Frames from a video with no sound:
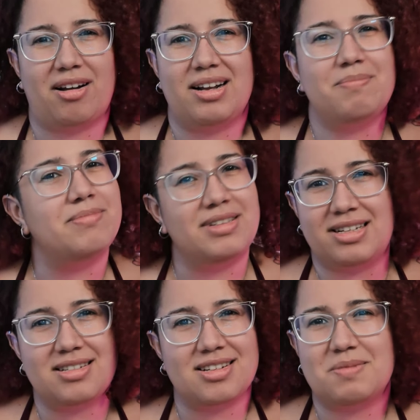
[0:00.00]
it,
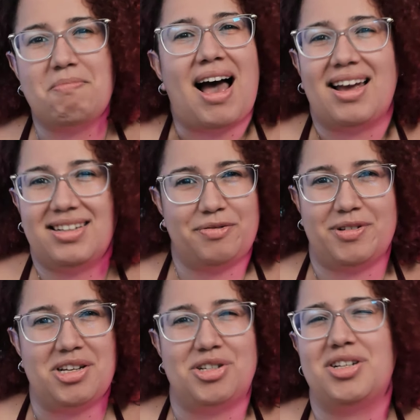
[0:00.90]
this is my
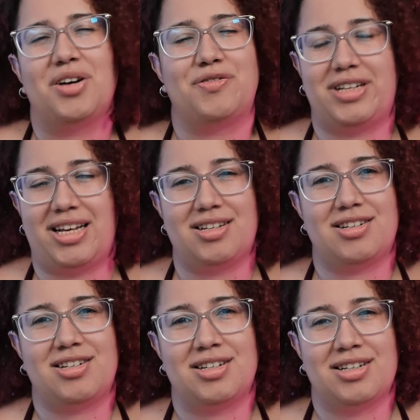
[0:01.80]
definition of
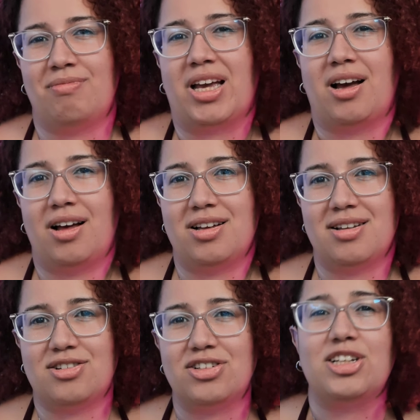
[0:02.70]
taste
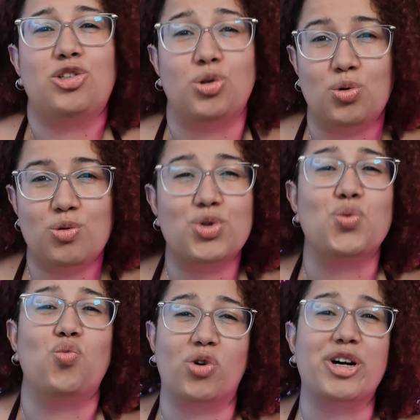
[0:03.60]
because the tools
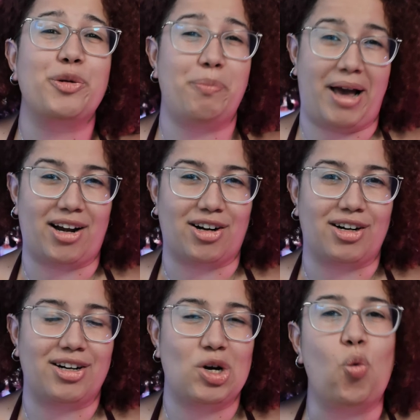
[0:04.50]
work
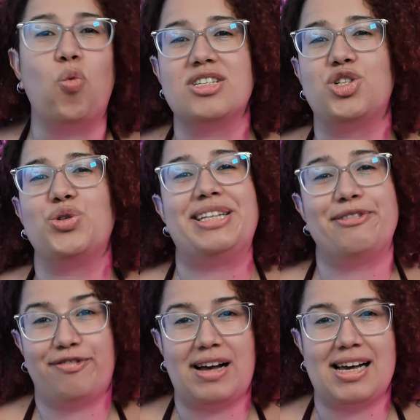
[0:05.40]
better once you
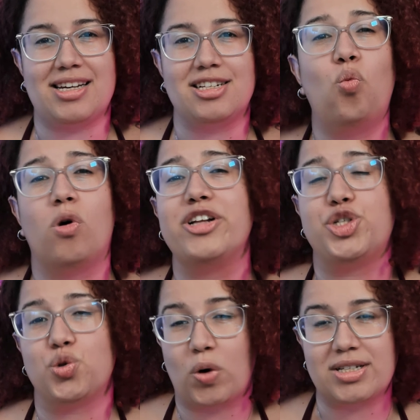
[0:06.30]
define what
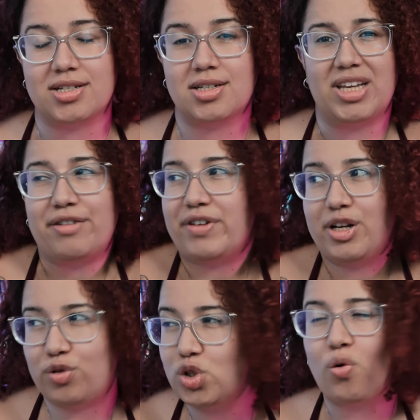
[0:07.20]
you want. Even if
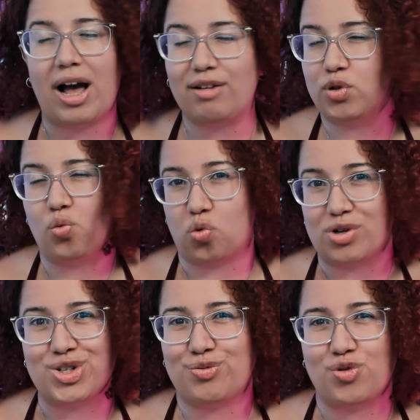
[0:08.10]
you don't have the
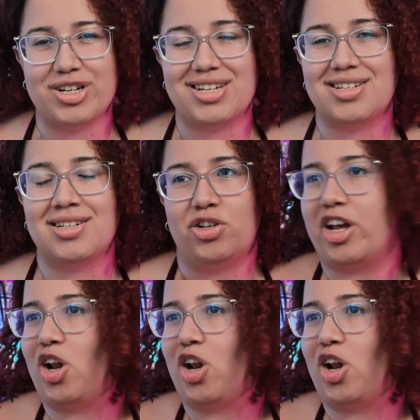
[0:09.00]
words for it, you can